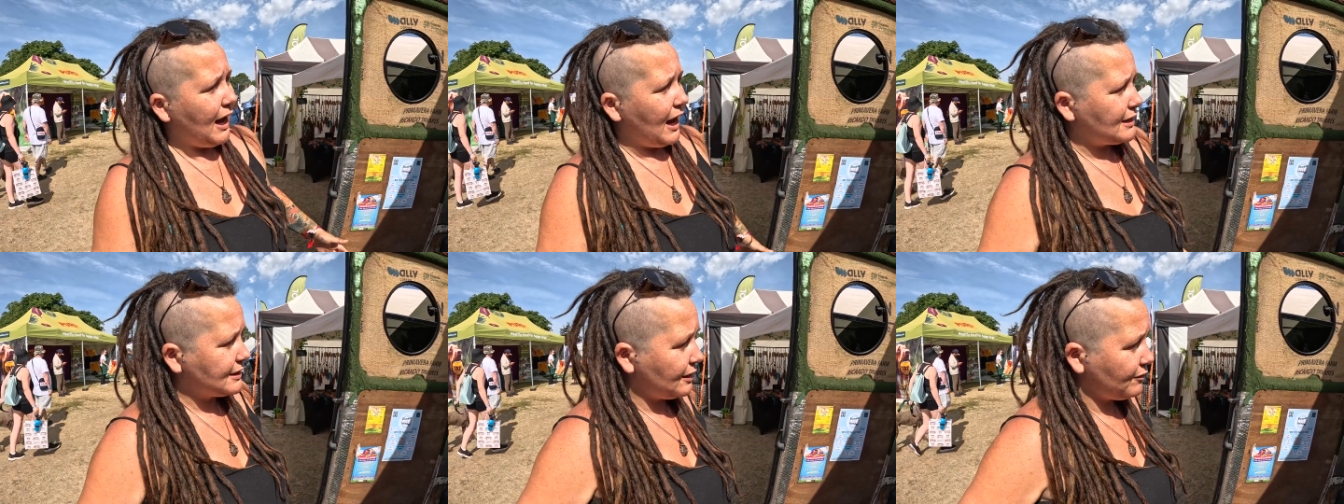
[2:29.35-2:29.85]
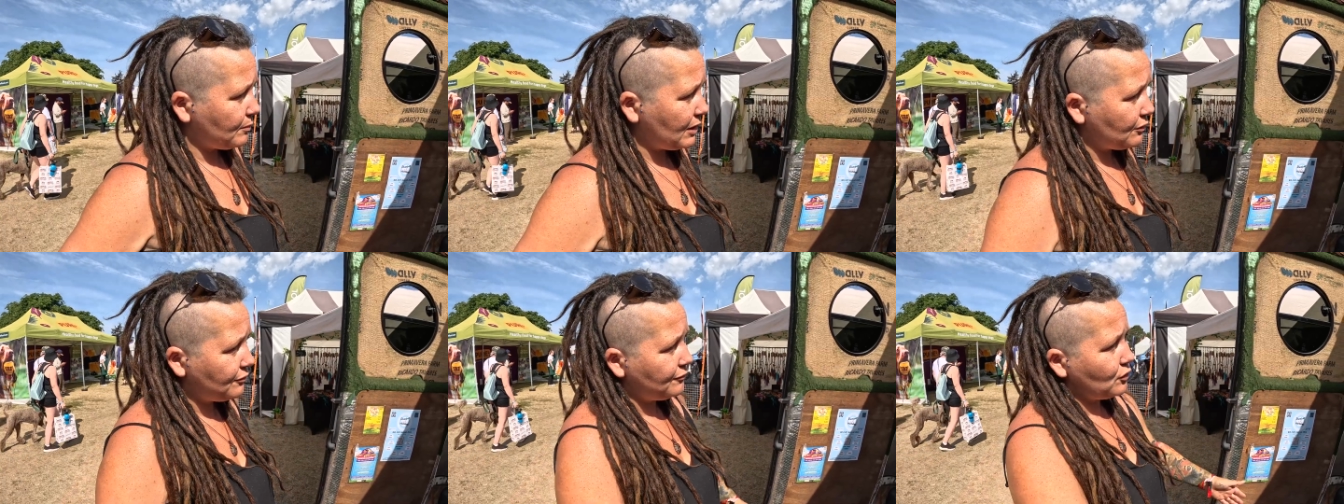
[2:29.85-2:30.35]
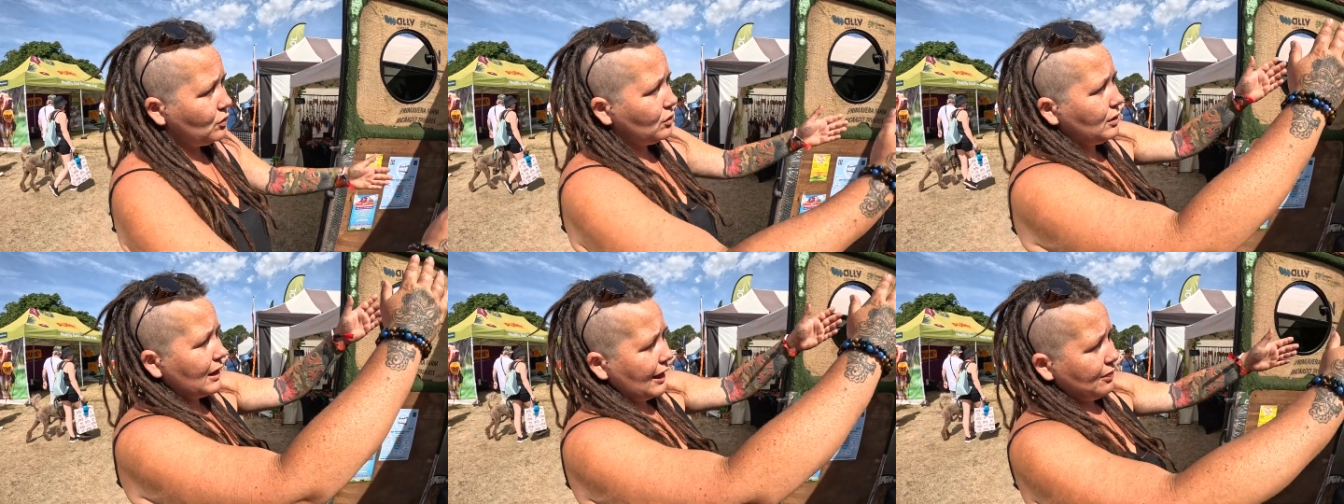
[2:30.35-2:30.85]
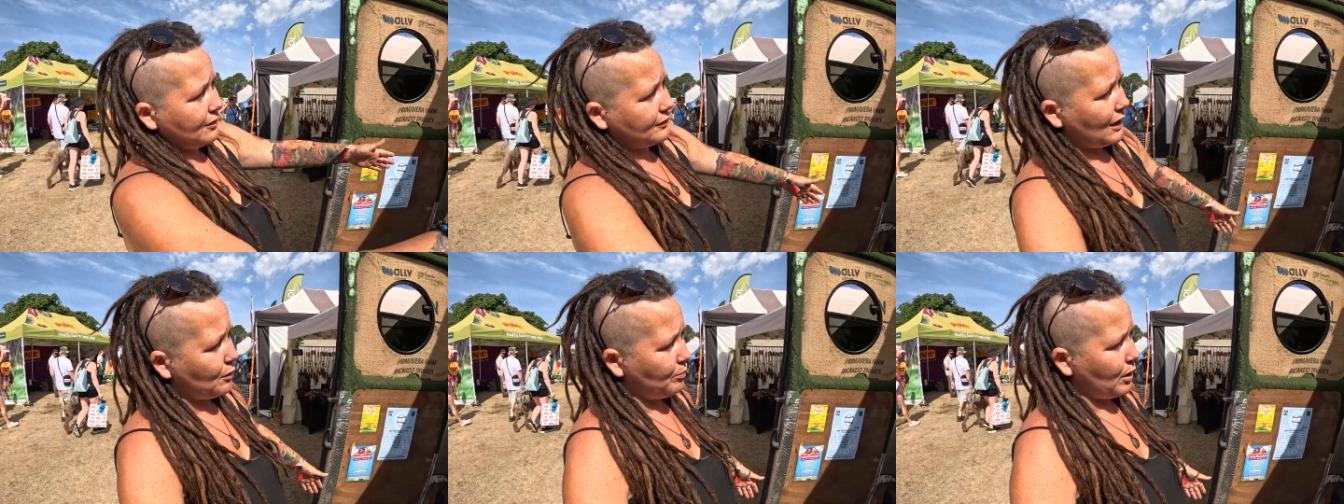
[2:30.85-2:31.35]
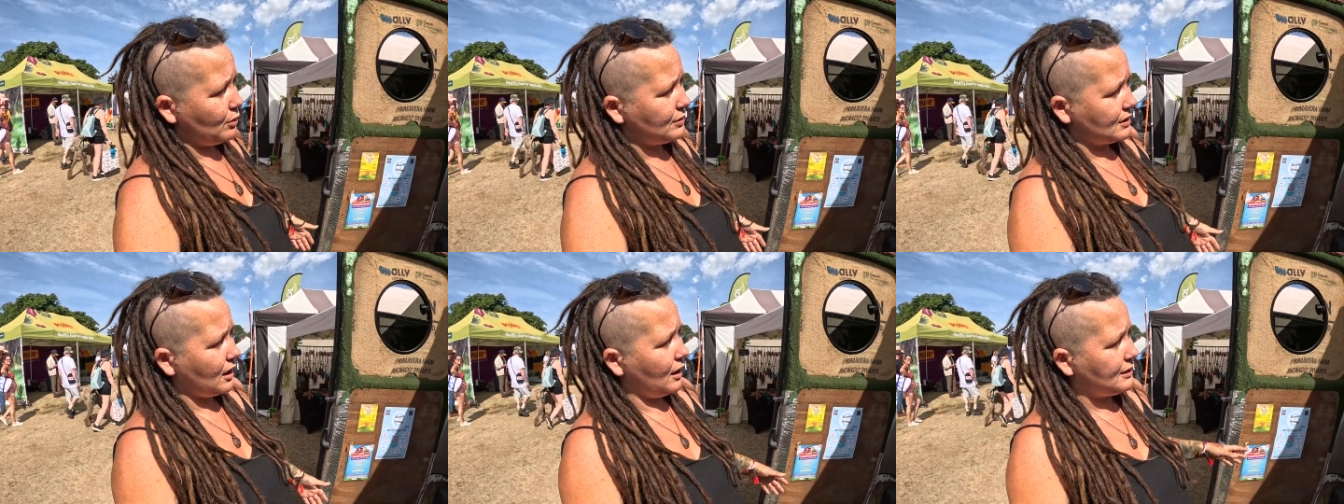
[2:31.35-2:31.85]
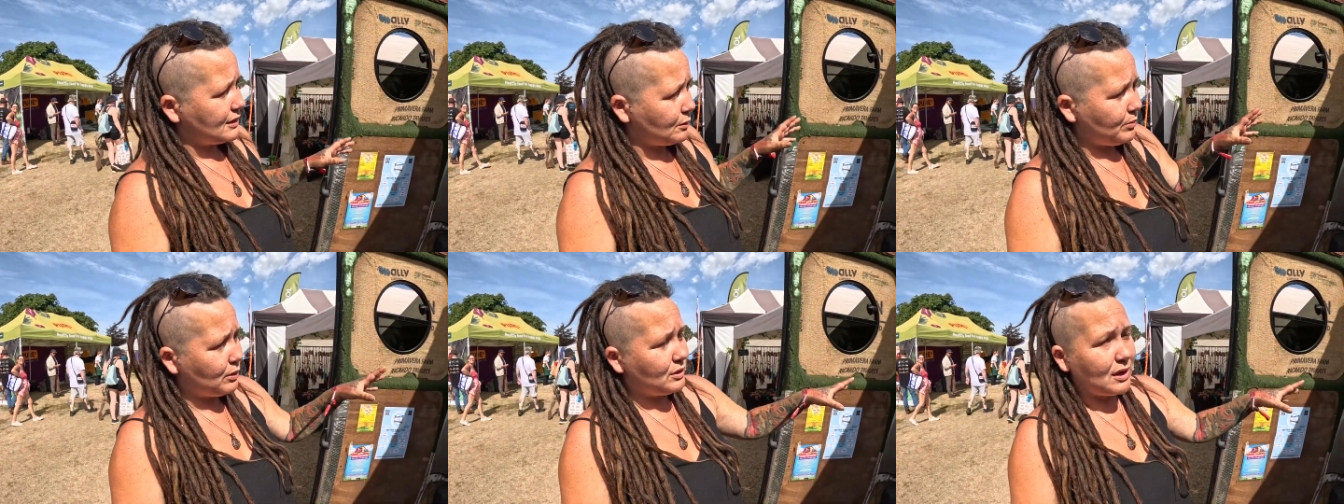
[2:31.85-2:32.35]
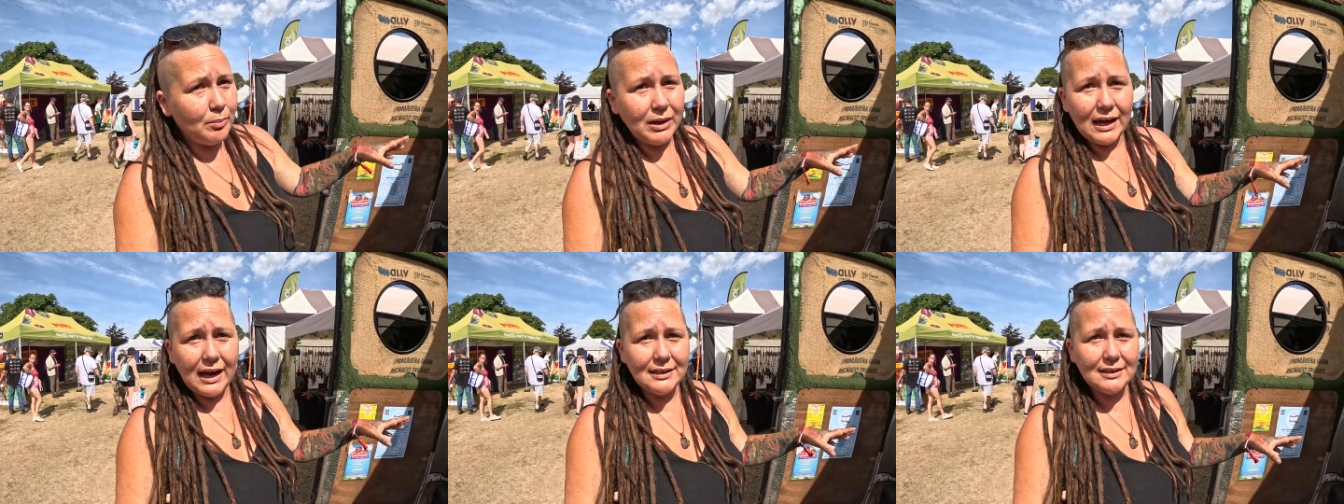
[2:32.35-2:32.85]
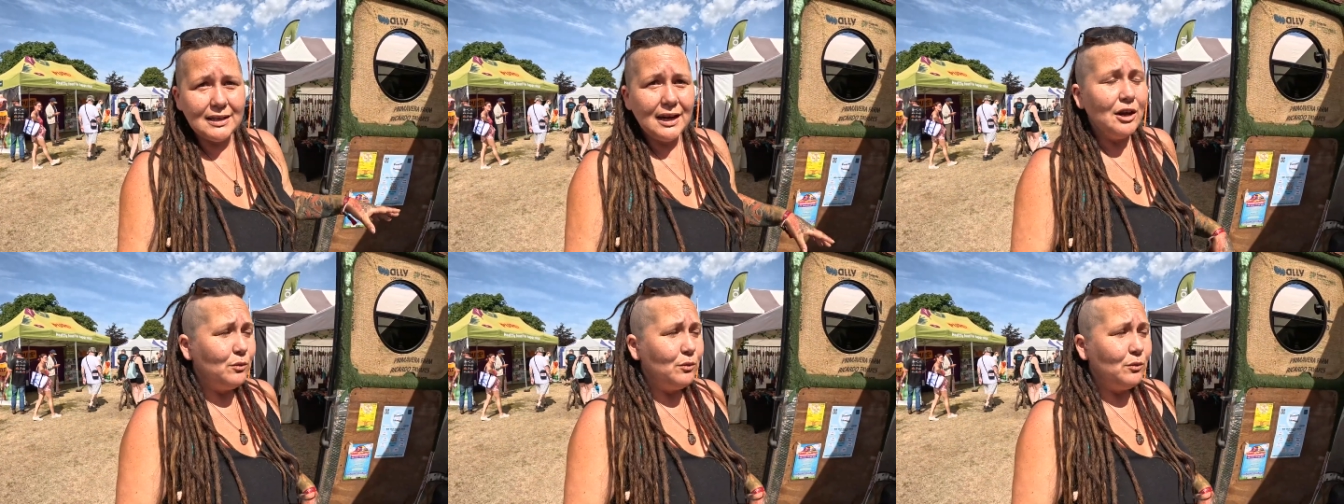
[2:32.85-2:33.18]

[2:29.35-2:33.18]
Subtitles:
it's given me the full length down both sides to build up against,